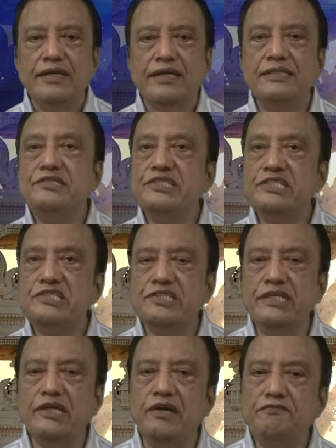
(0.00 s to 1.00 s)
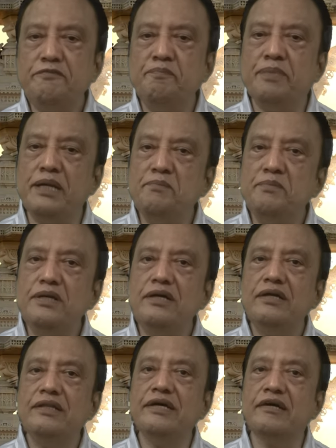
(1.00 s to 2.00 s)
consisting of
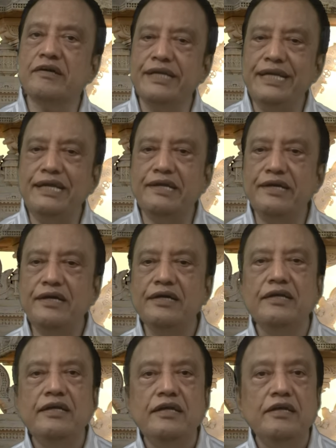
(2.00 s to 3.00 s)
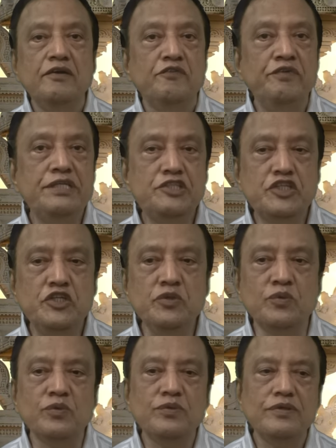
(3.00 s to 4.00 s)
Brahma, the creator,
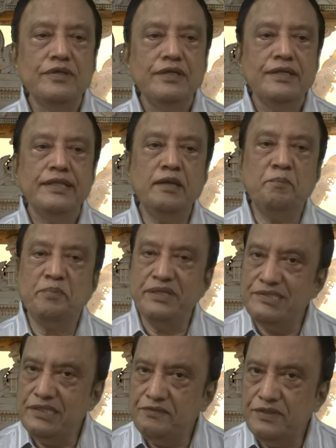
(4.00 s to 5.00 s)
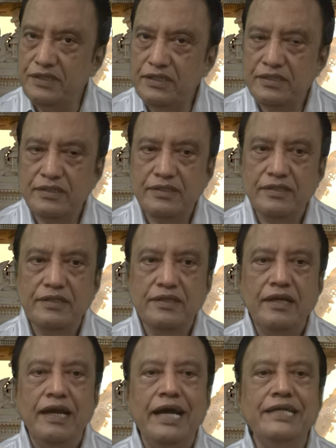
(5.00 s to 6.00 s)
Vishnu, the preserver,
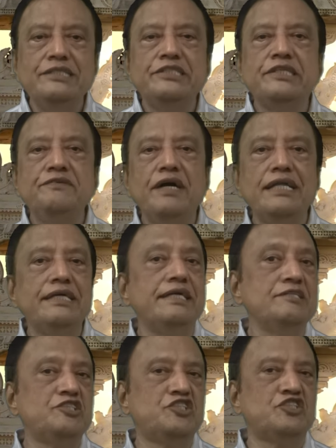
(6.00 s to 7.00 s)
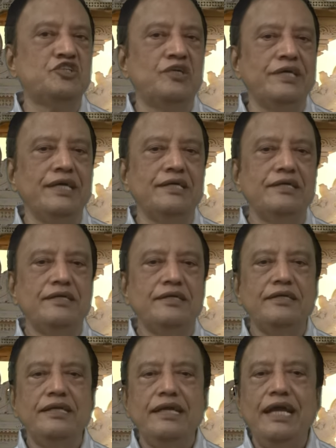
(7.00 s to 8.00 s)
and Shiva, the destroyer,
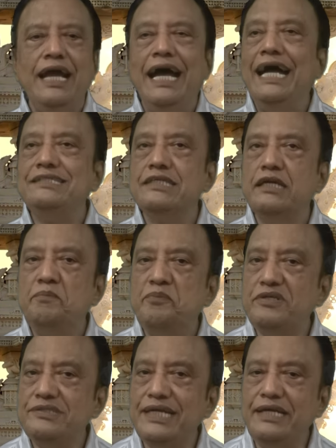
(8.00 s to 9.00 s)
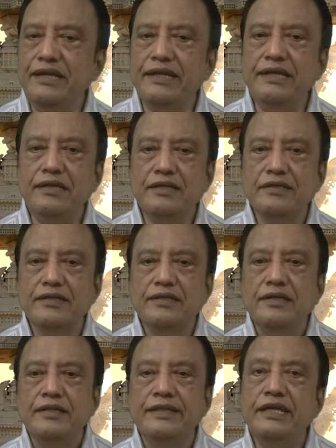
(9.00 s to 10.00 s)
as representing
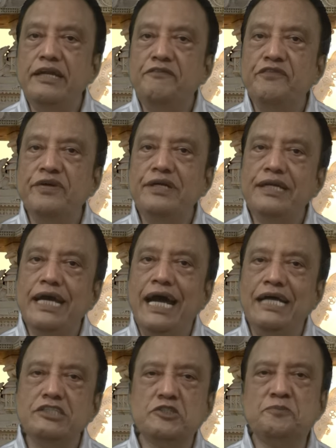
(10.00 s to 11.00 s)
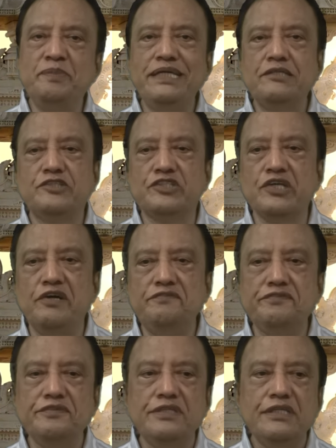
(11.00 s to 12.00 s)
the different aspects
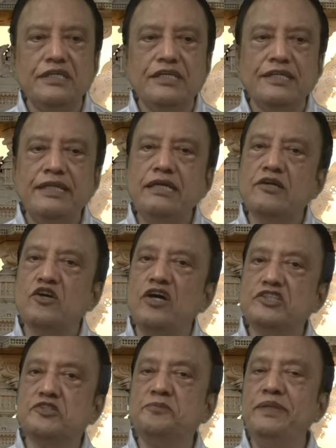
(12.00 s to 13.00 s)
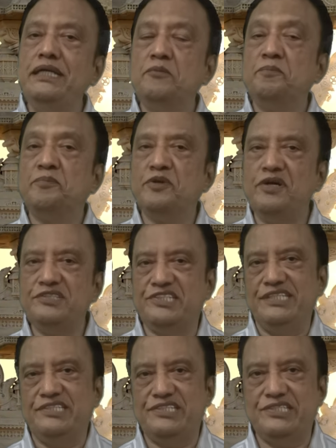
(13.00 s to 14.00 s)
of the cosmic
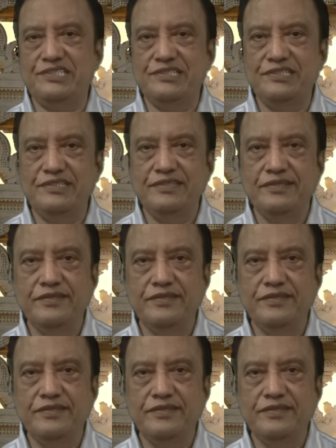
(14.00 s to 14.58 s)
process